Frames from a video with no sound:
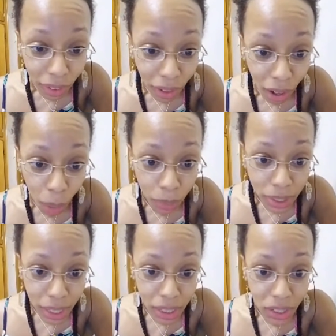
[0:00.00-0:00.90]
Aubrey
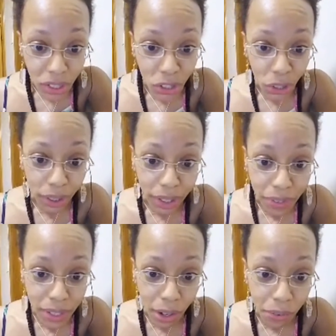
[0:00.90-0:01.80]
says it's the journey of
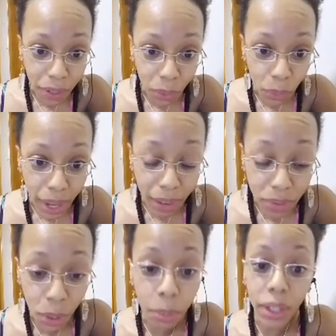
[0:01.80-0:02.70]
self, and we have
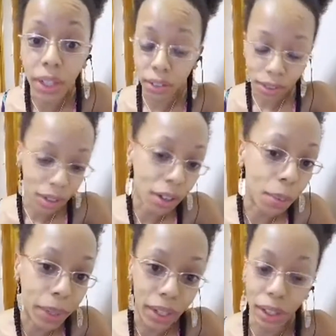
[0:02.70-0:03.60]
so many. Oh
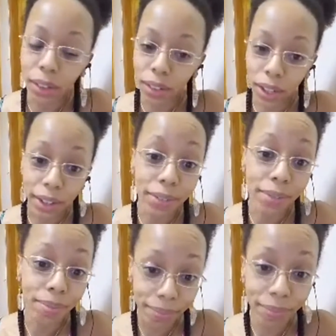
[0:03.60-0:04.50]
man, yeah,
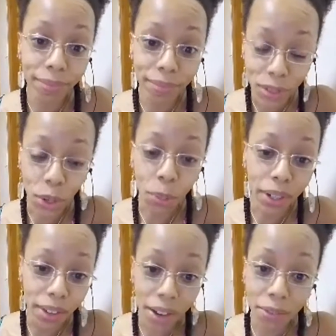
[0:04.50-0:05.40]
so
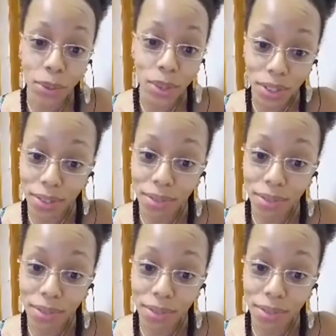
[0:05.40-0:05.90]
many levels.